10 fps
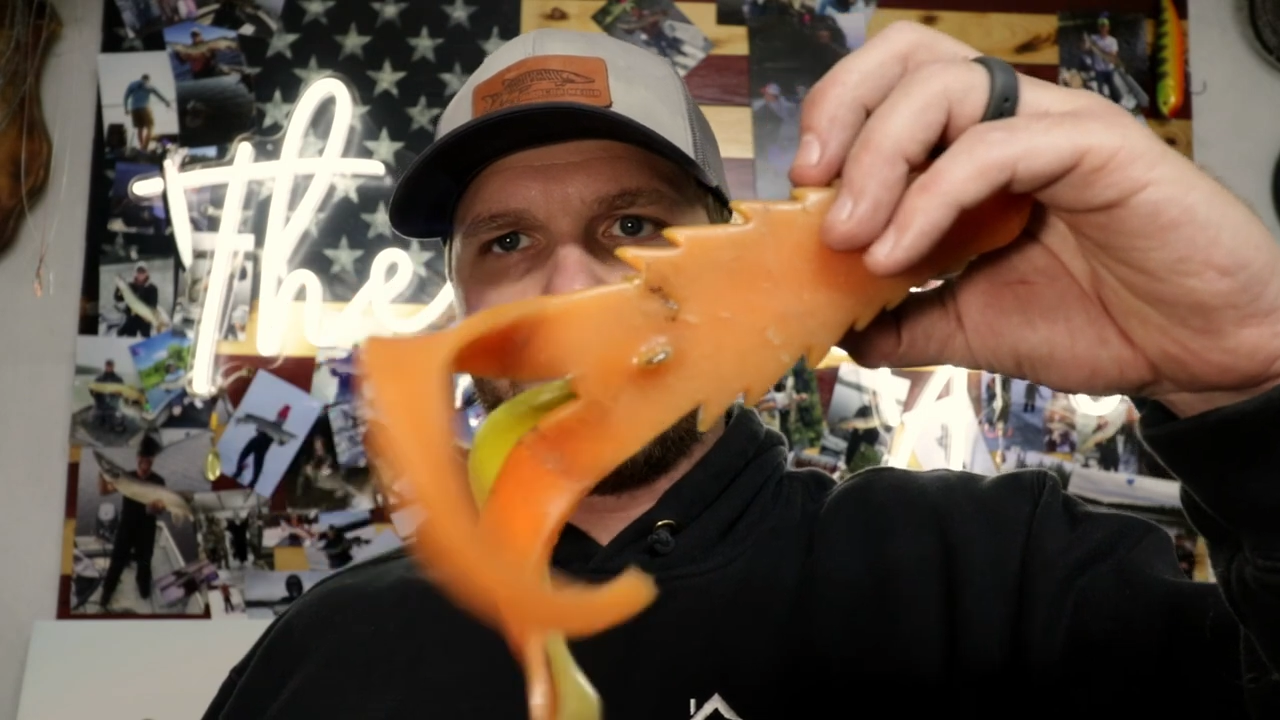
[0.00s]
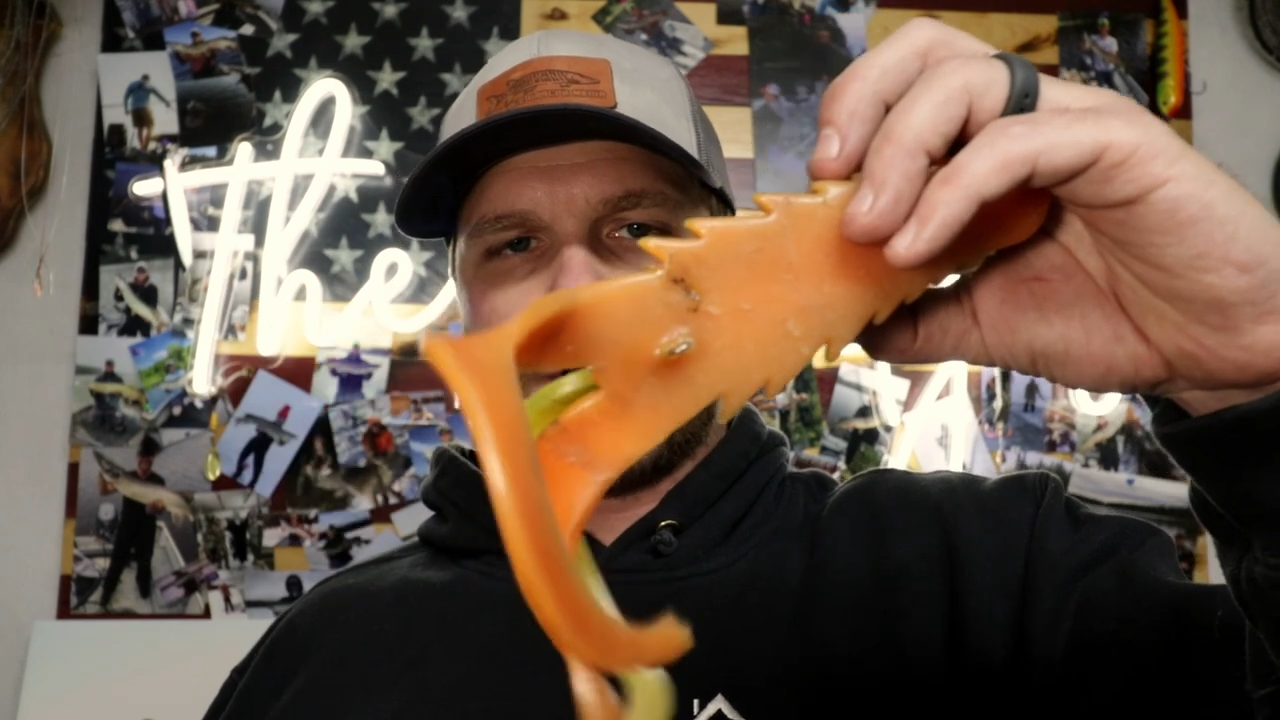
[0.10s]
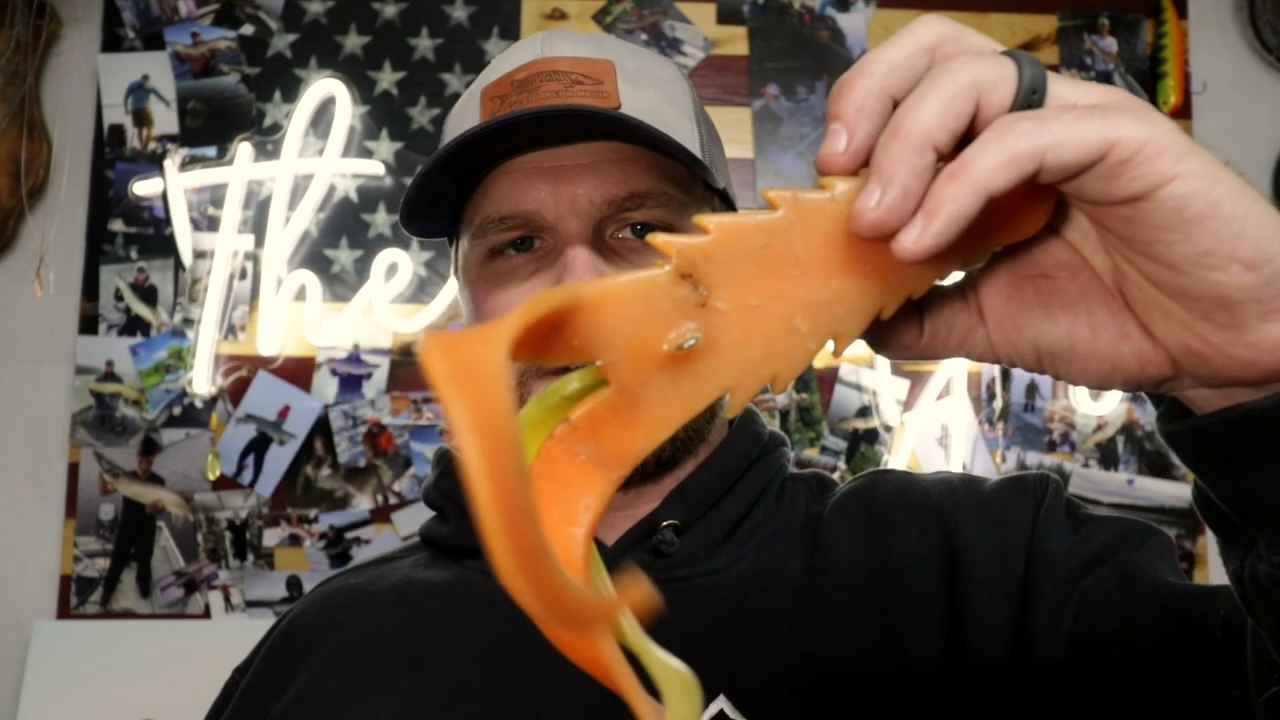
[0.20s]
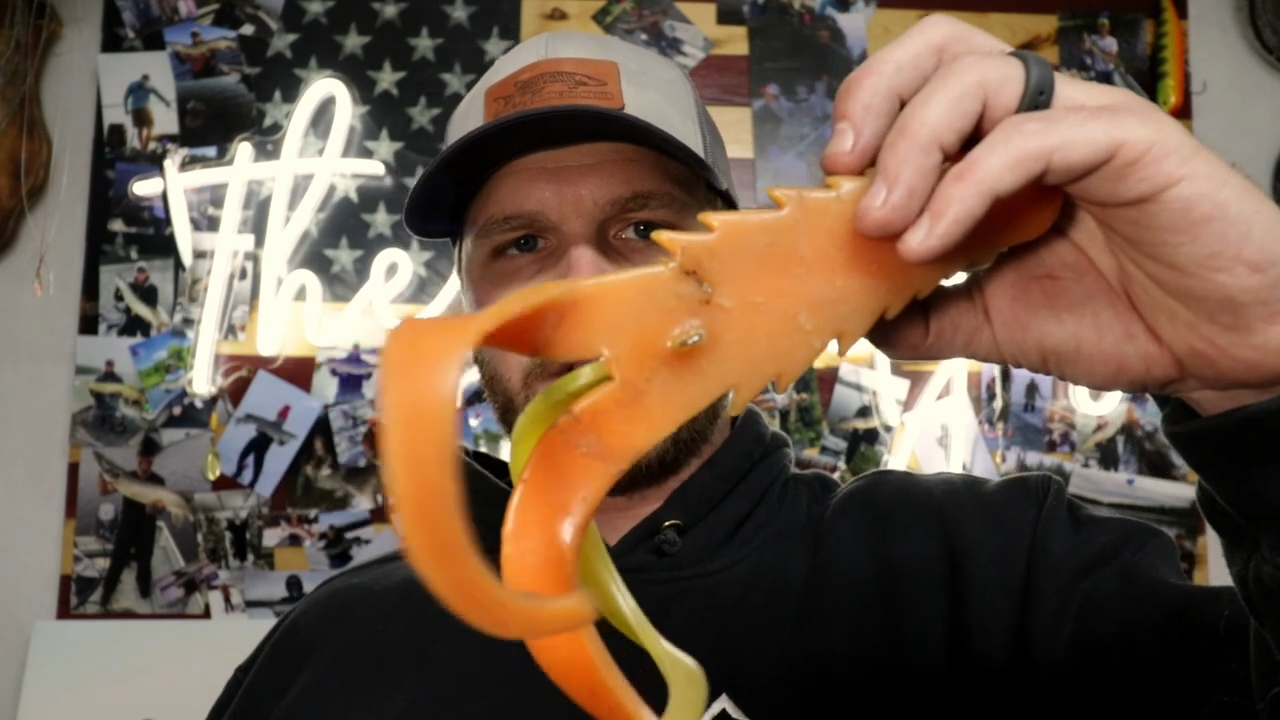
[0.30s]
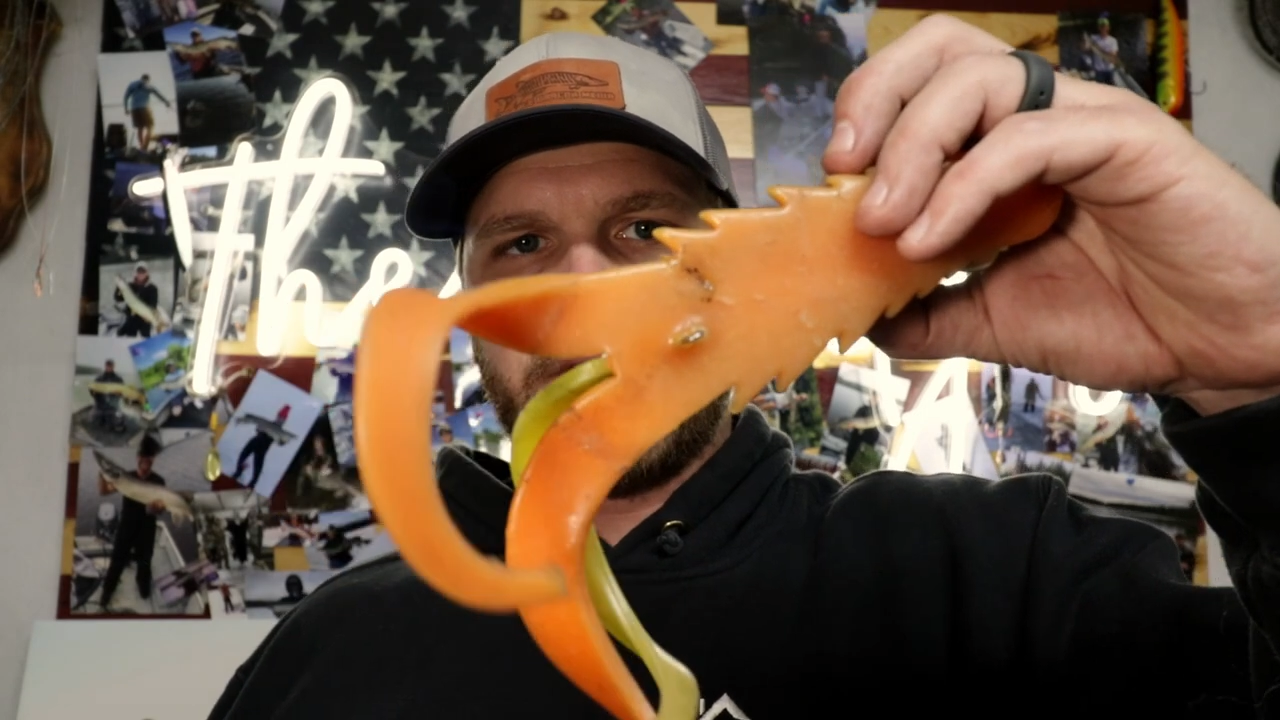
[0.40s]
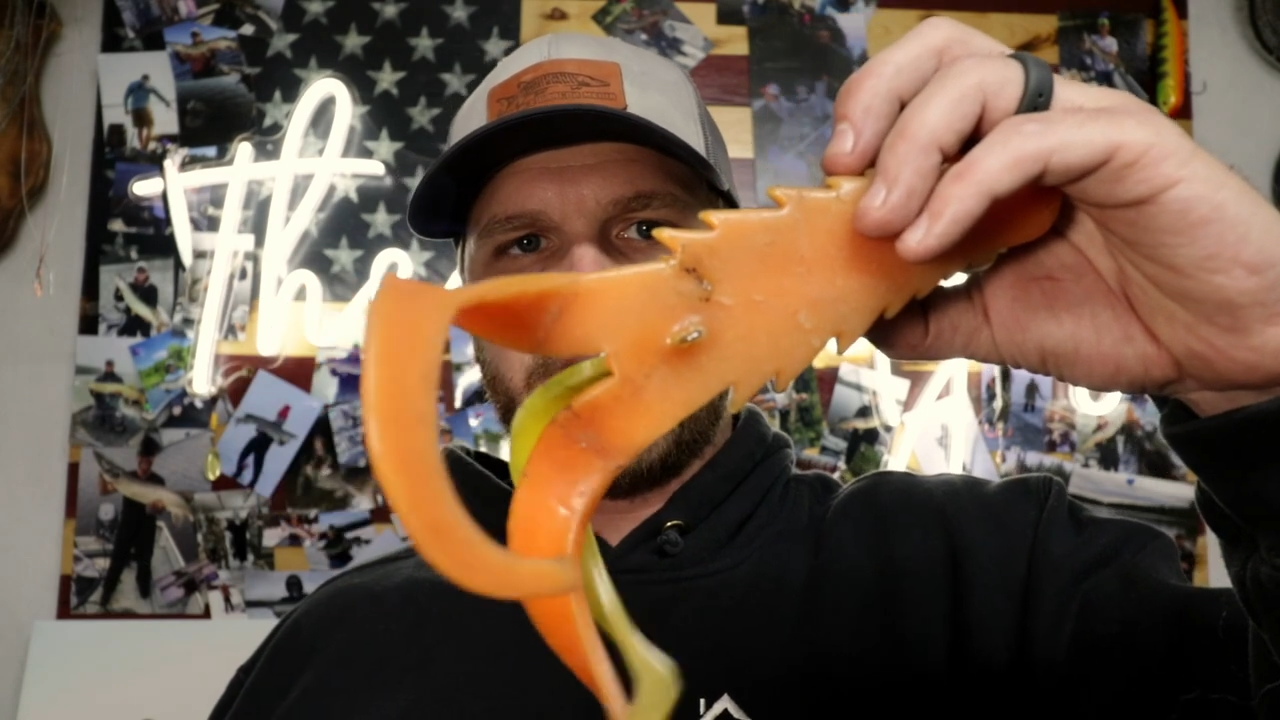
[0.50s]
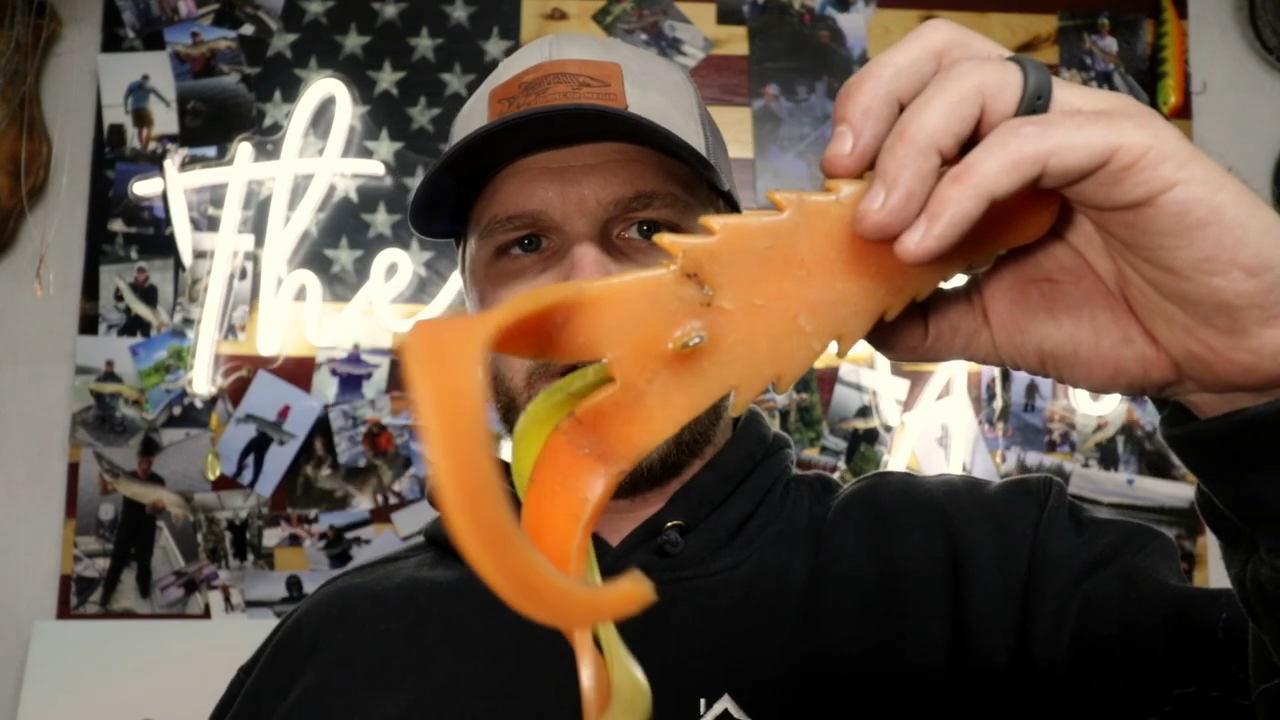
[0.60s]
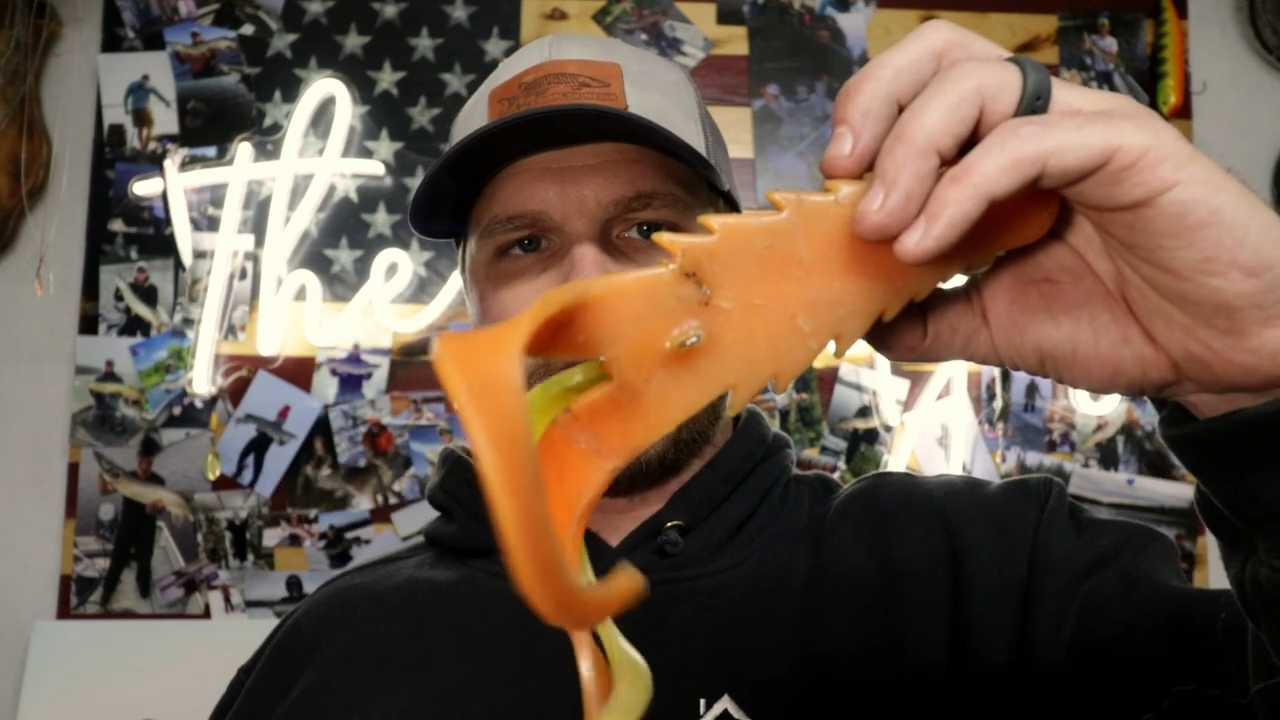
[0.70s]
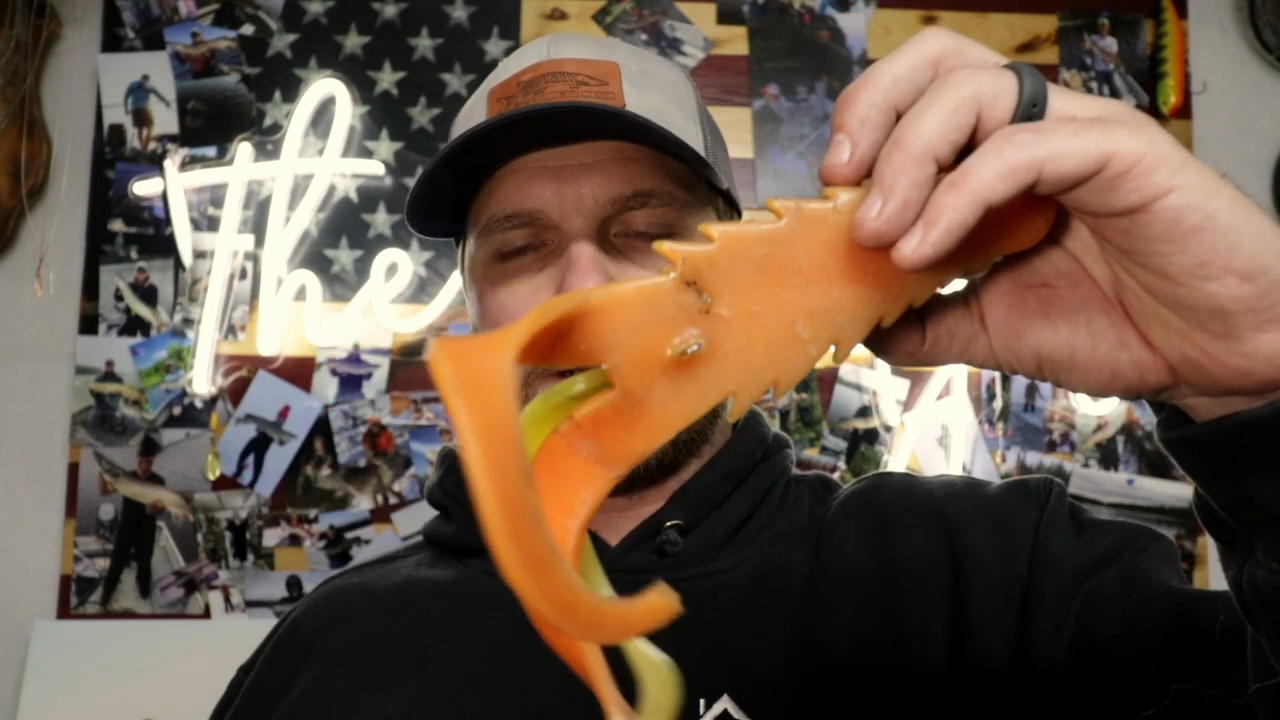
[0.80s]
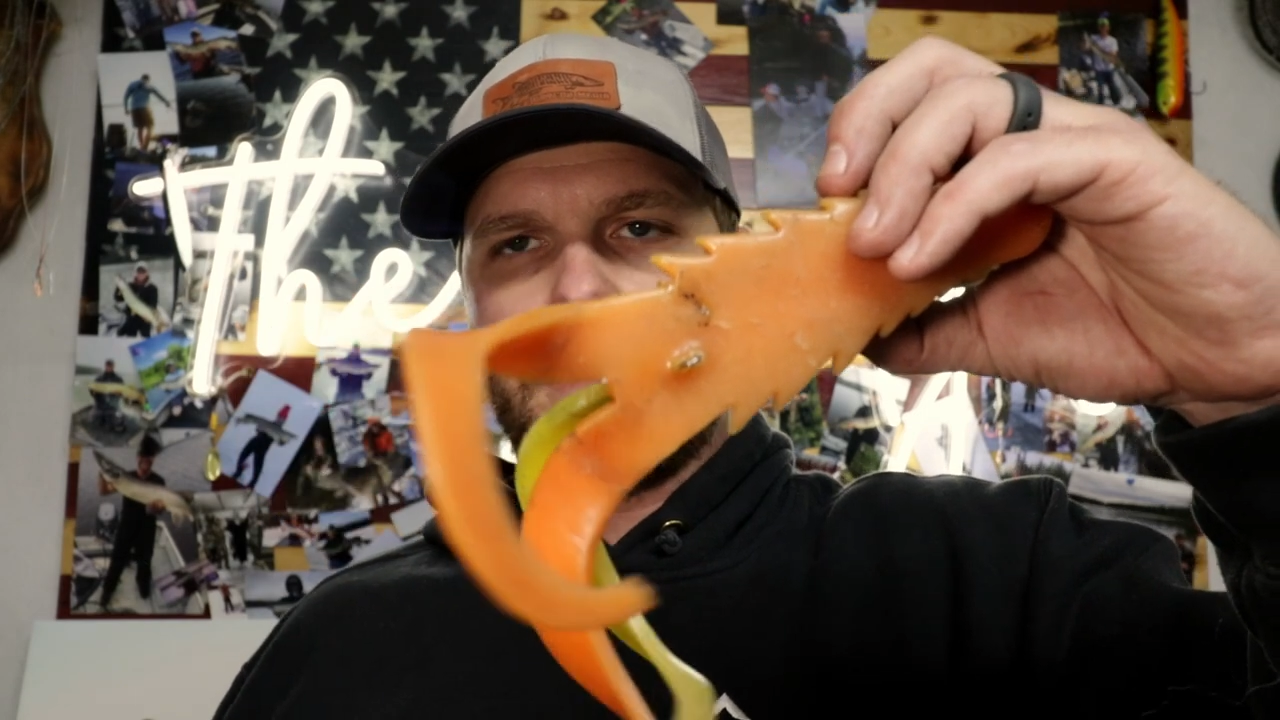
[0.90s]
a ventilated
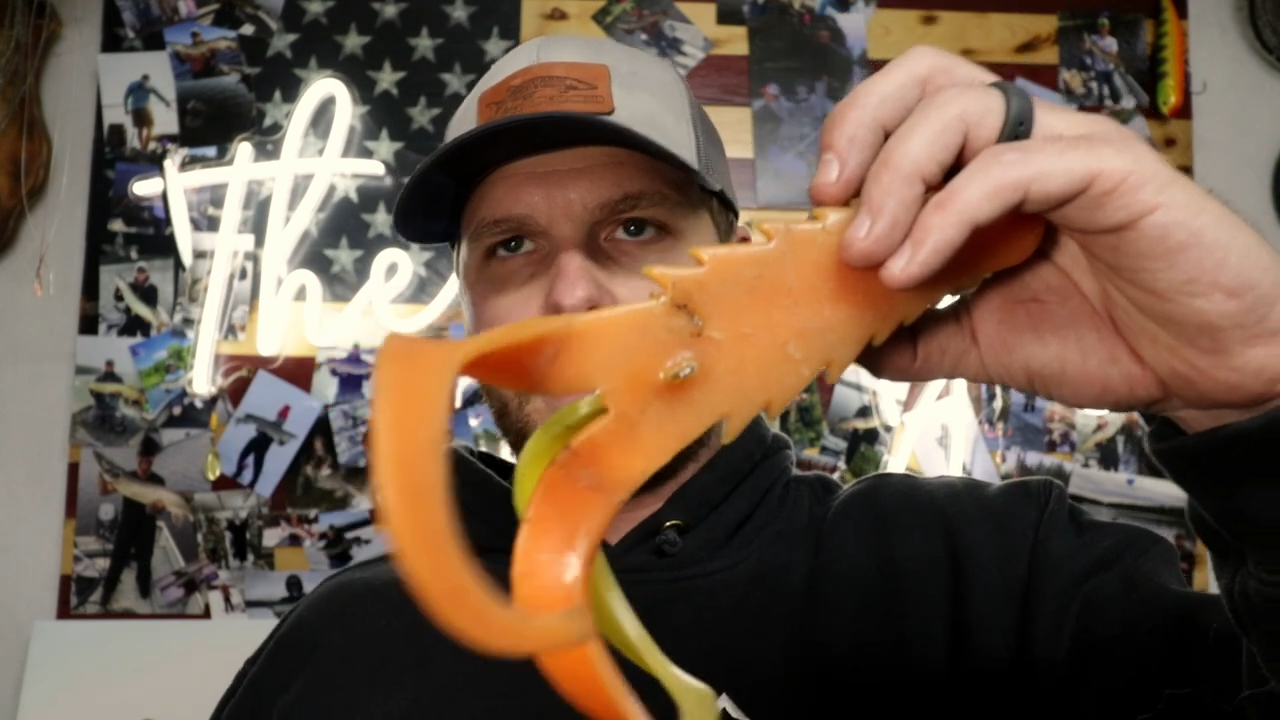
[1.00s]
area.